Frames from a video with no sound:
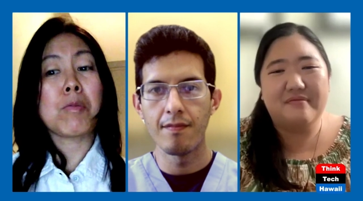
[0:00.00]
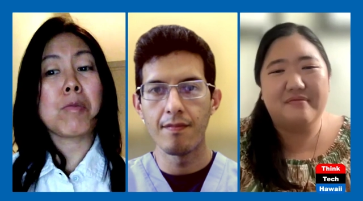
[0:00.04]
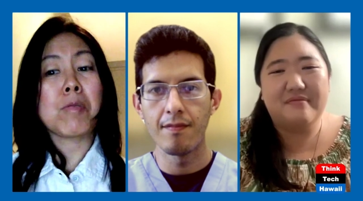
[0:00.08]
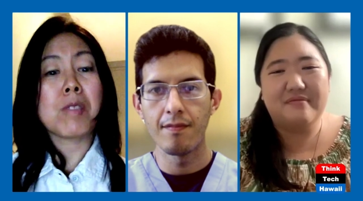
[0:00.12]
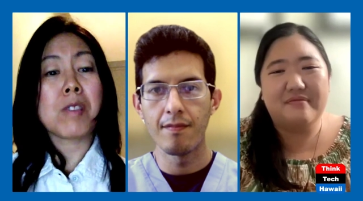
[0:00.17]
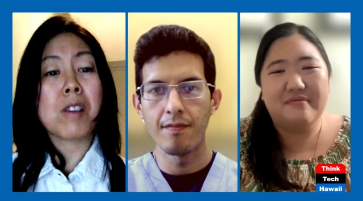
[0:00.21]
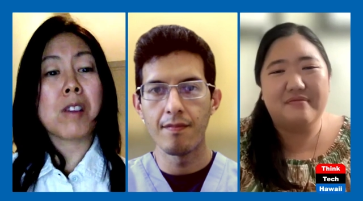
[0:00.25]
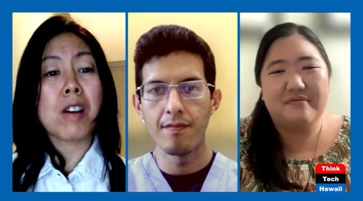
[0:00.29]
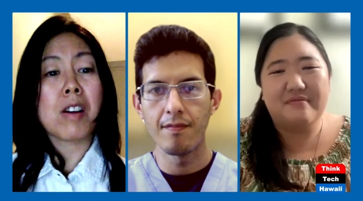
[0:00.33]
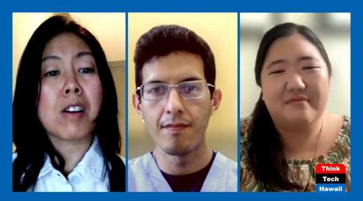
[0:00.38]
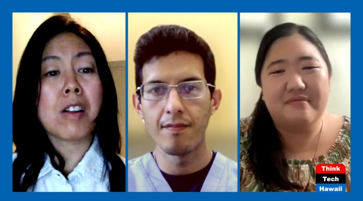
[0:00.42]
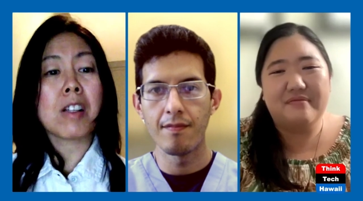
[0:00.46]
Speaker 1: We've
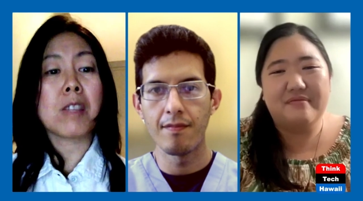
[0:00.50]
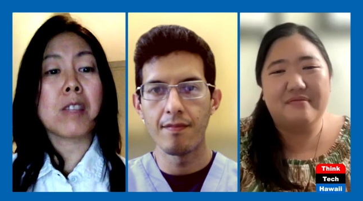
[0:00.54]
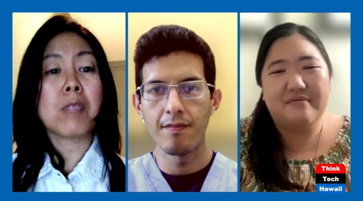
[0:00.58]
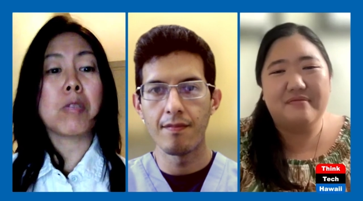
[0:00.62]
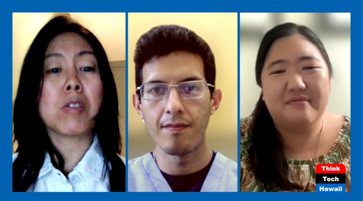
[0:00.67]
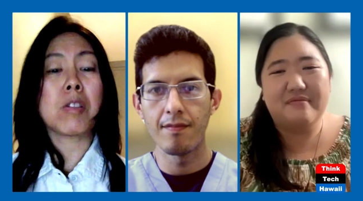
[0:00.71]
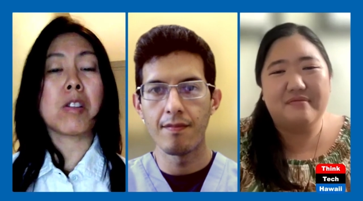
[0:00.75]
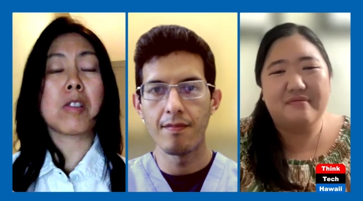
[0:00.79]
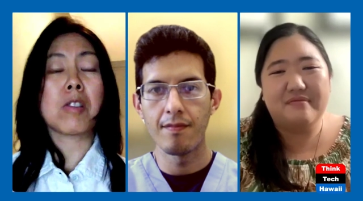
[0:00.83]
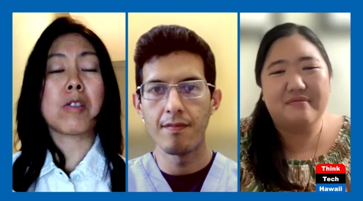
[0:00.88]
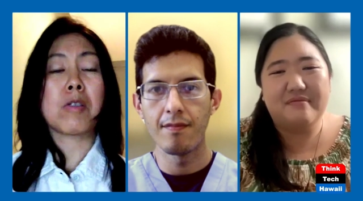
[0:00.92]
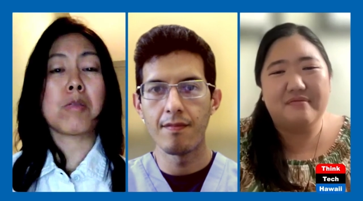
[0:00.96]
been talking
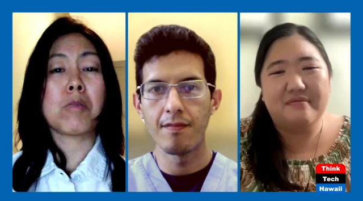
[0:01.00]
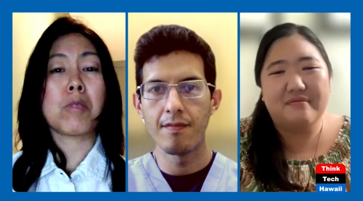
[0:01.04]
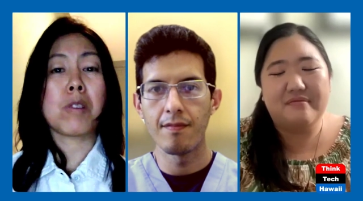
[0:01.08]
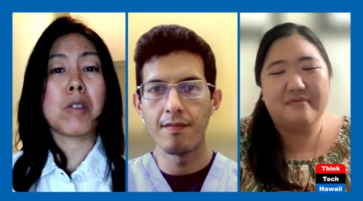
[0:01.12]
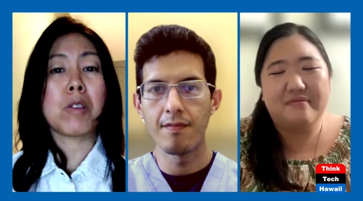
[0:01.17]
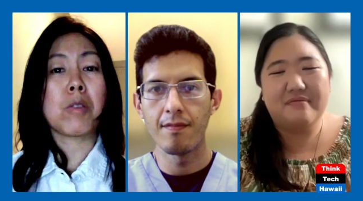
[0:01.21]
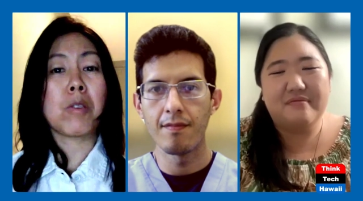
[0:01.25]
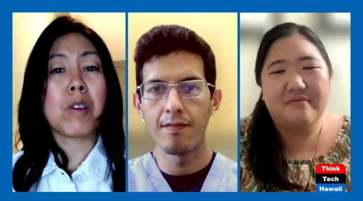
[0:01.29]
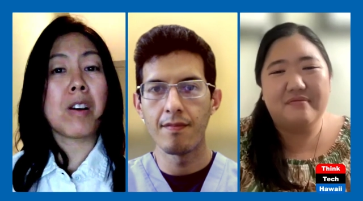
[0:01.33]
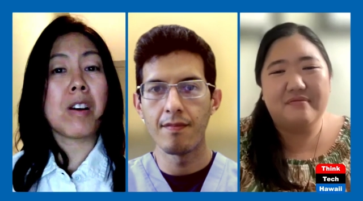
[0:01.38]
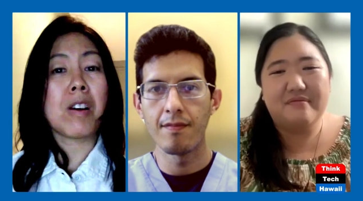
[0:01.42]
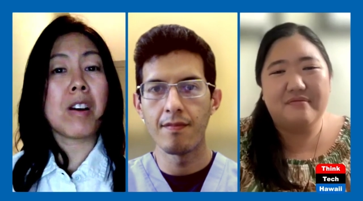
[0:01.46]
with Dr.
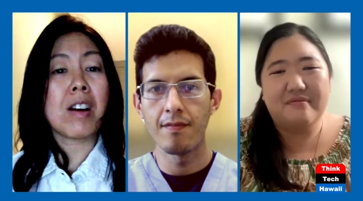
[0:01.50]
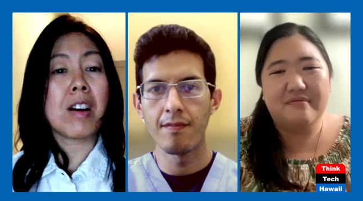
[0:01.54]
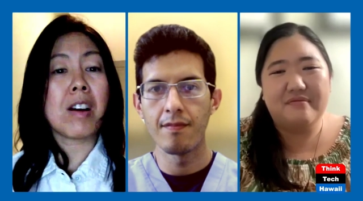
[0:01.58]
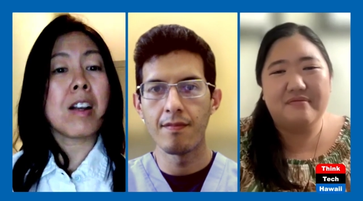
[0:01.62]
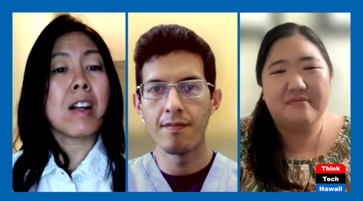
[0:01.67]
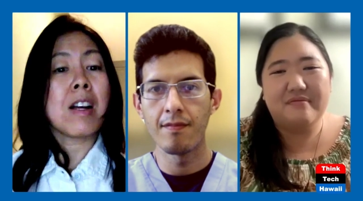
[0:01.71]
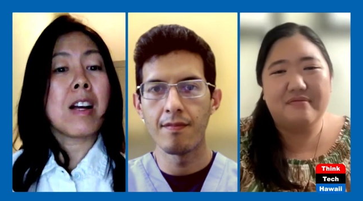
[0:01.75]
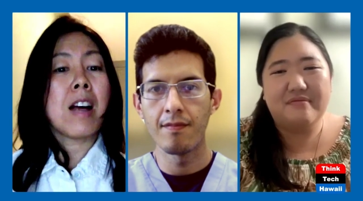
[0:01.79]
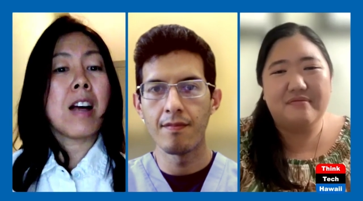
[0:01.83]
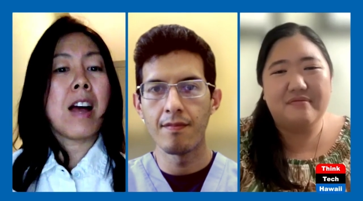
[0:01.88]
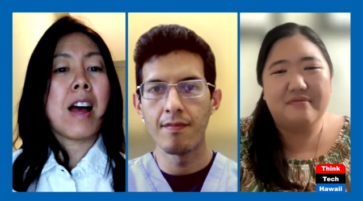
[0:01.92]
Juan Guerra